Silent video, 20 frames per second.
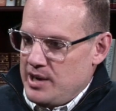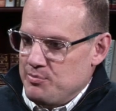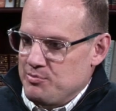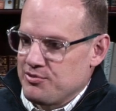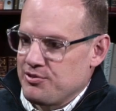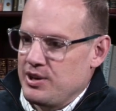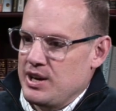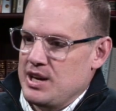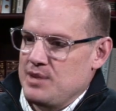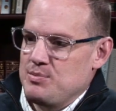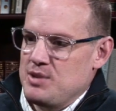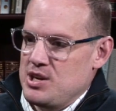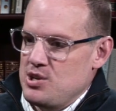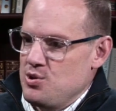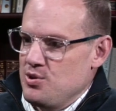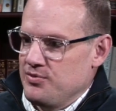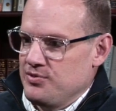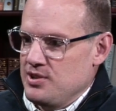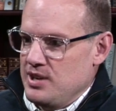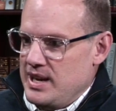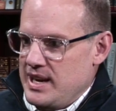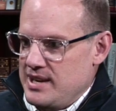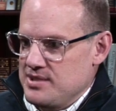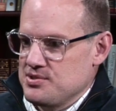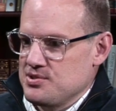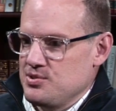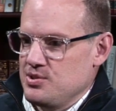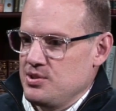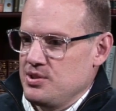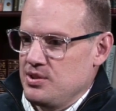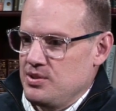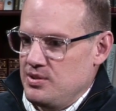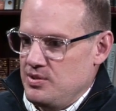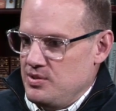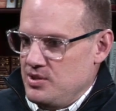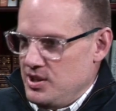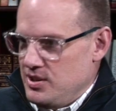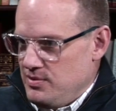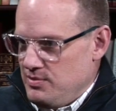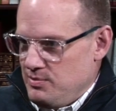frame that you have to answer
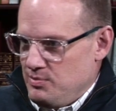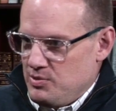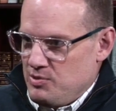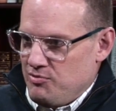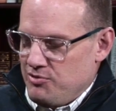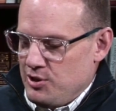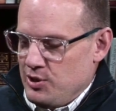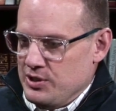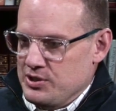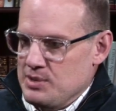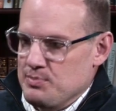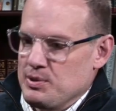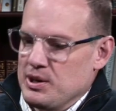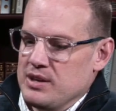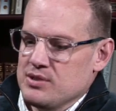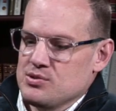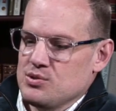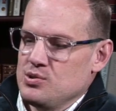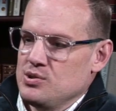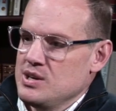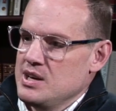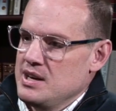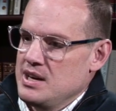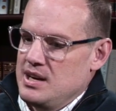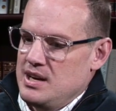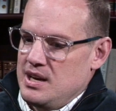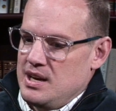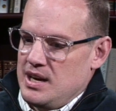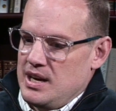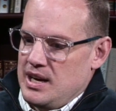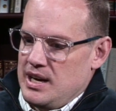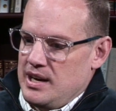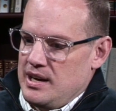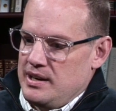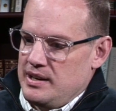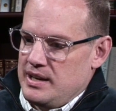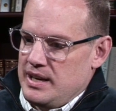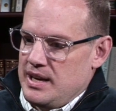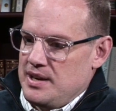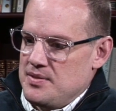fill out the puzzle.
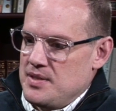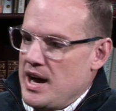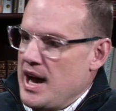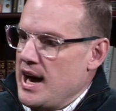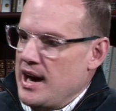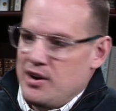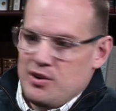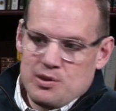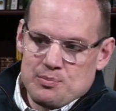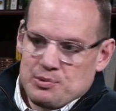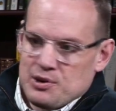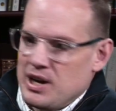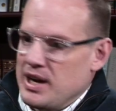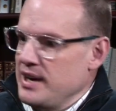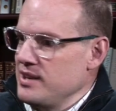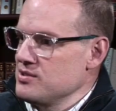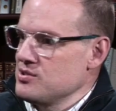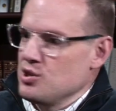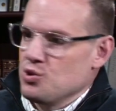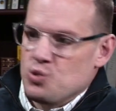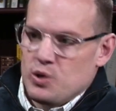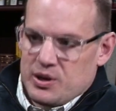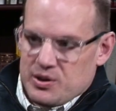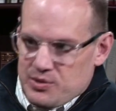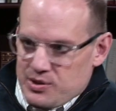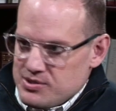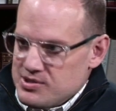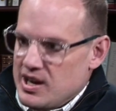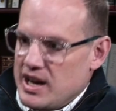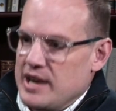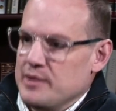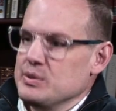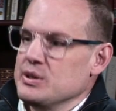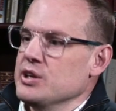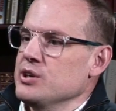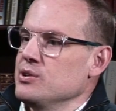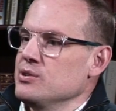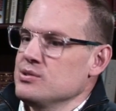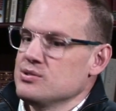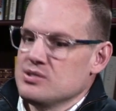And the higher the prize, the quicker the time
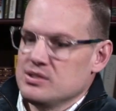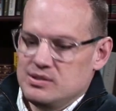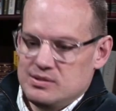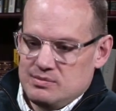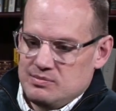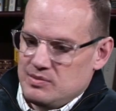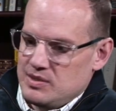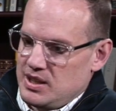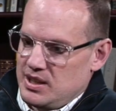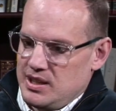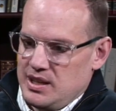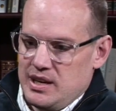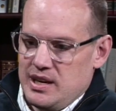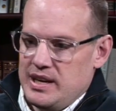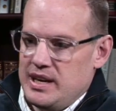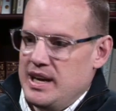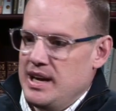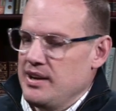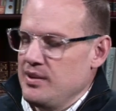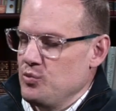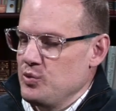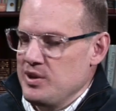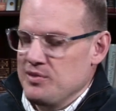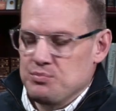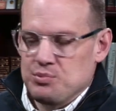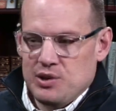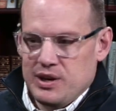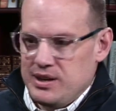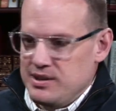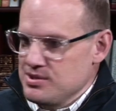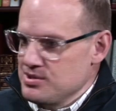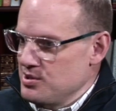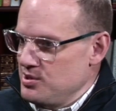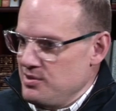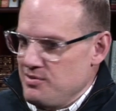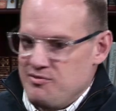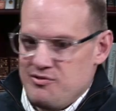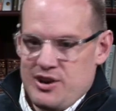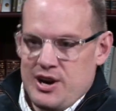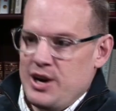goes. And again, we have players that
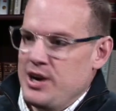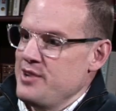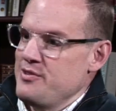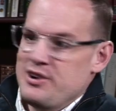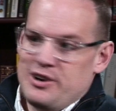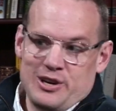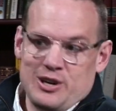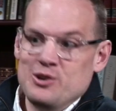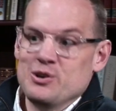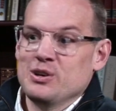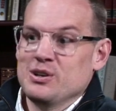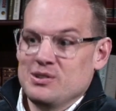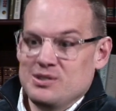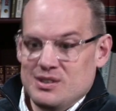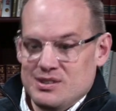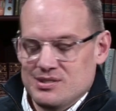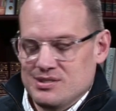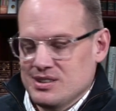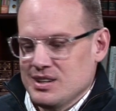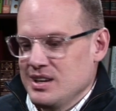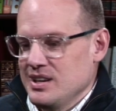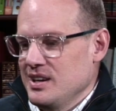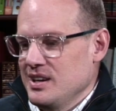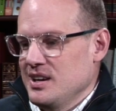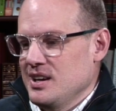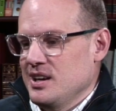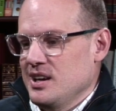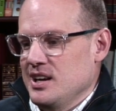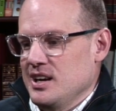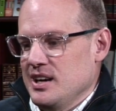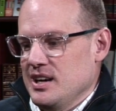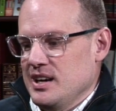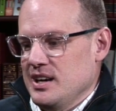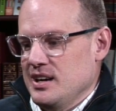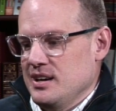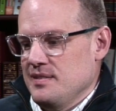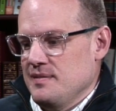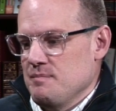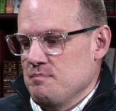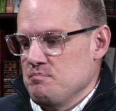are very, very good at this.
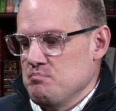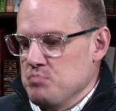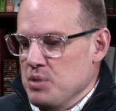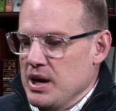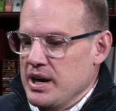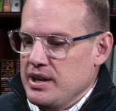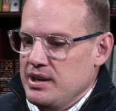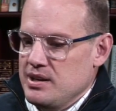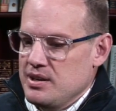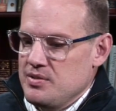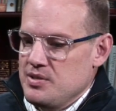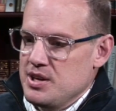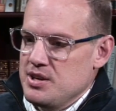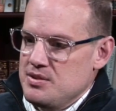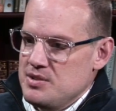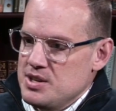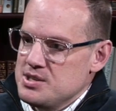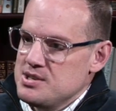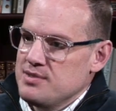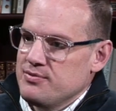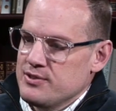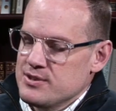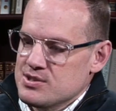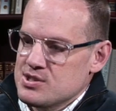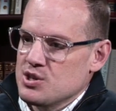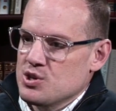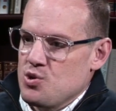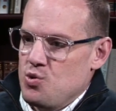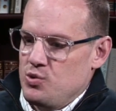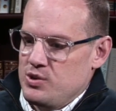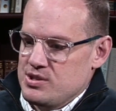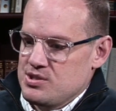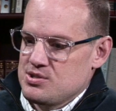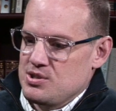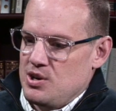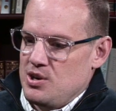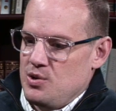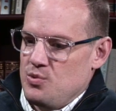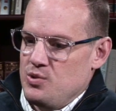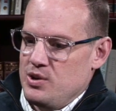But the difference the court
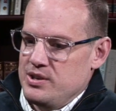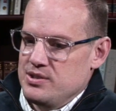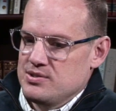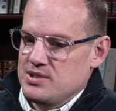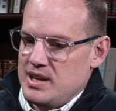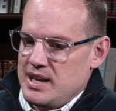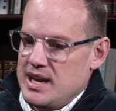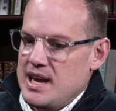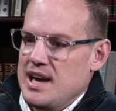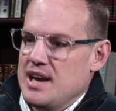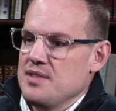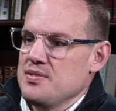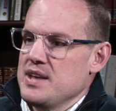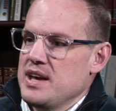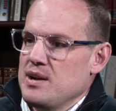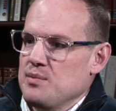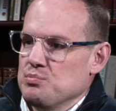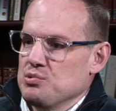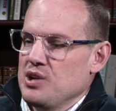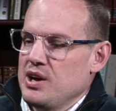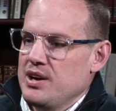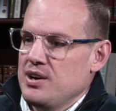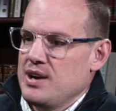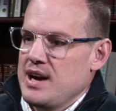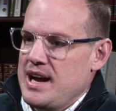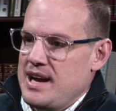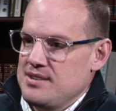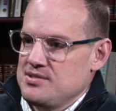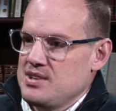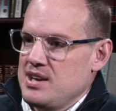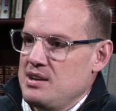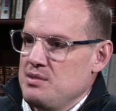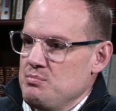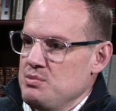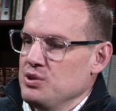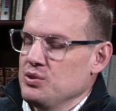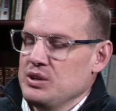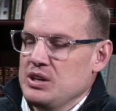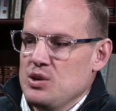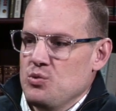saw was, again, that a player has that
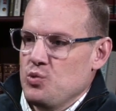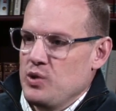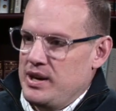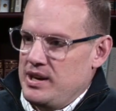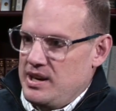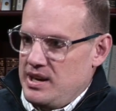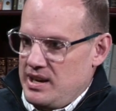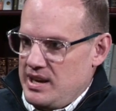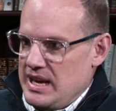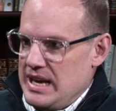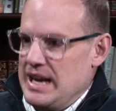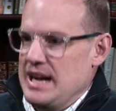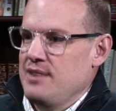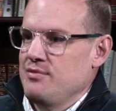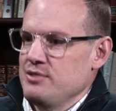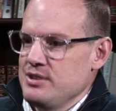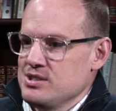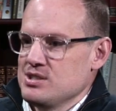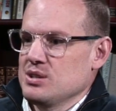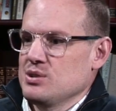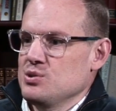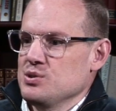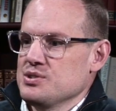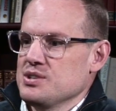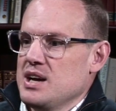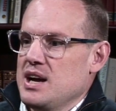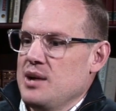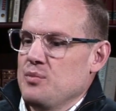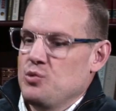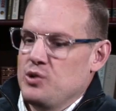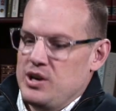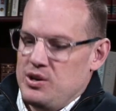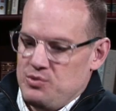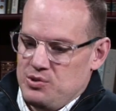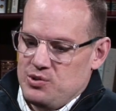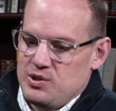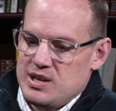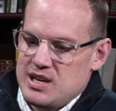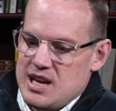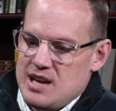ability to win every single time. When it
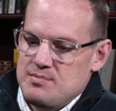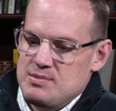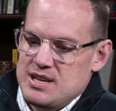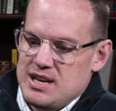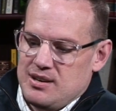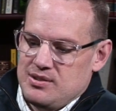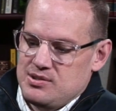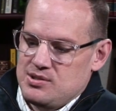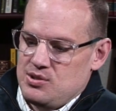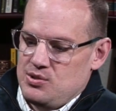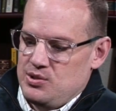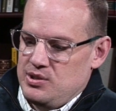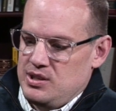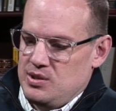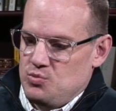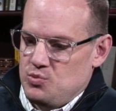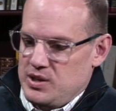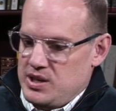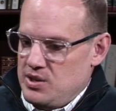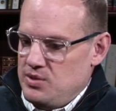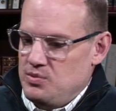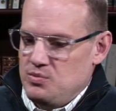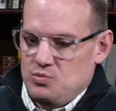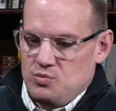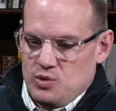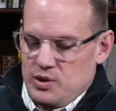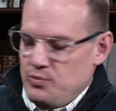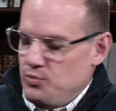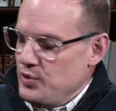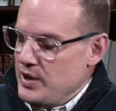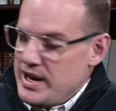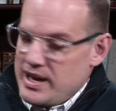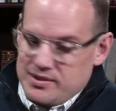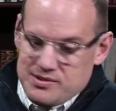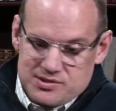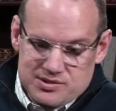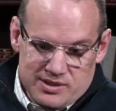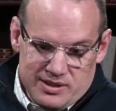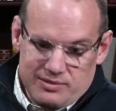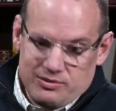really came down to it, when we
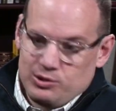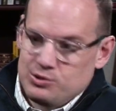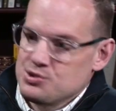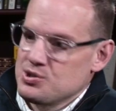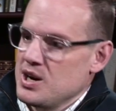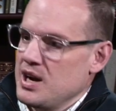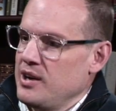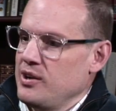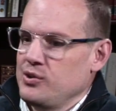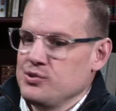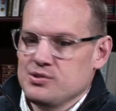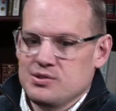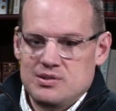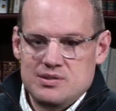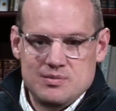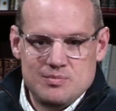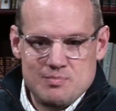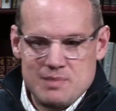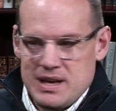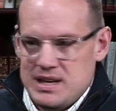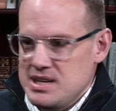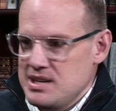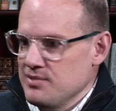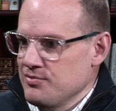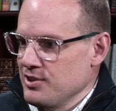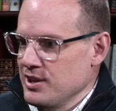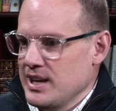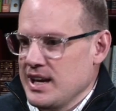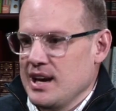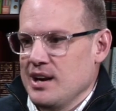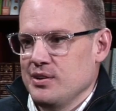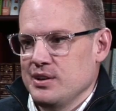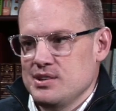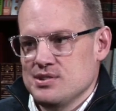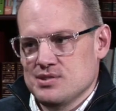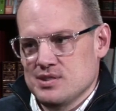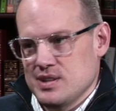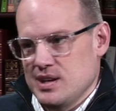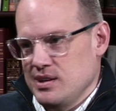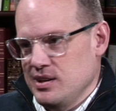had several trials in many different
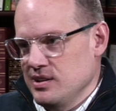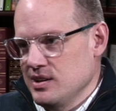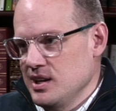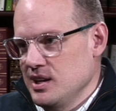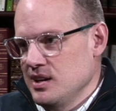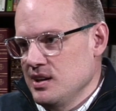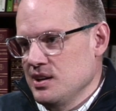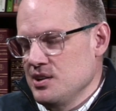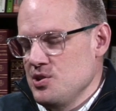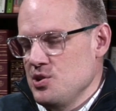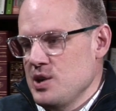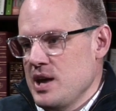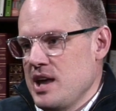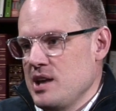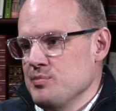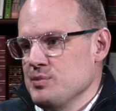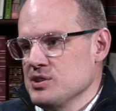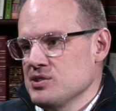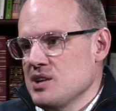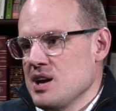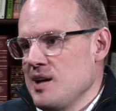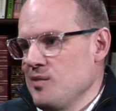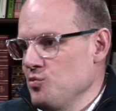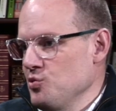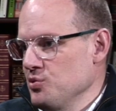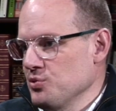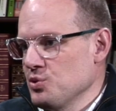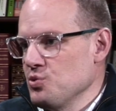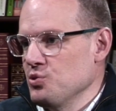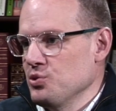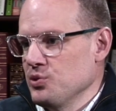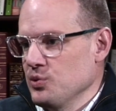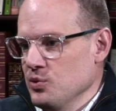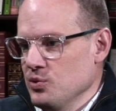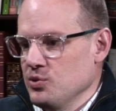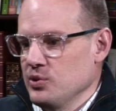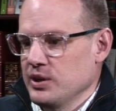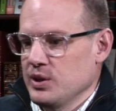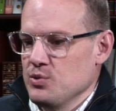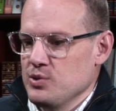counties and then a unanimous Commonwealth Court
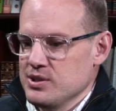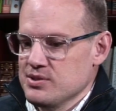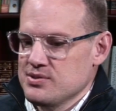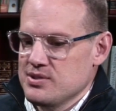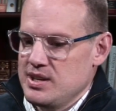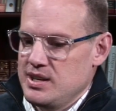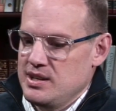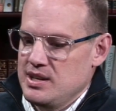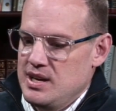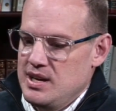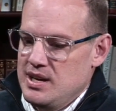ruling, was that